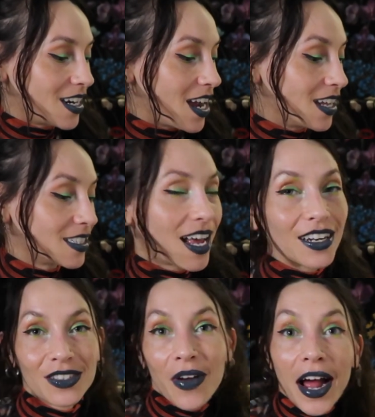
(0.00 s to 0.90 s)

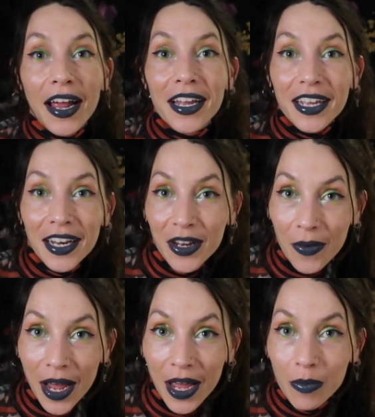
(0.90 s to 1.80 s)
unsatisfying in any
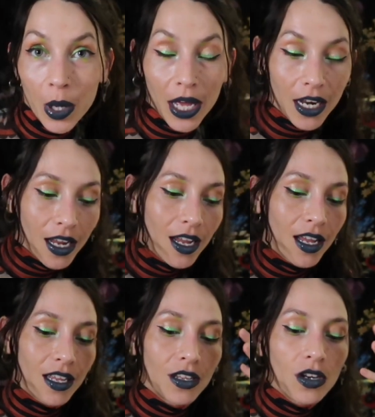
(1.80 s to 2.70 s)
way. But
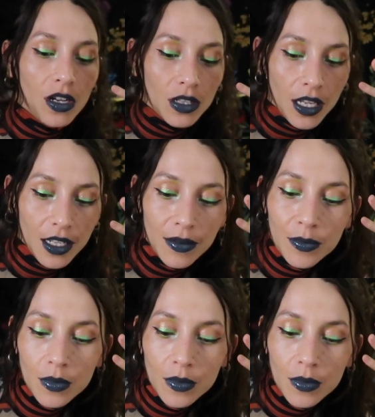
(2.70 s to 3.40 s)
like,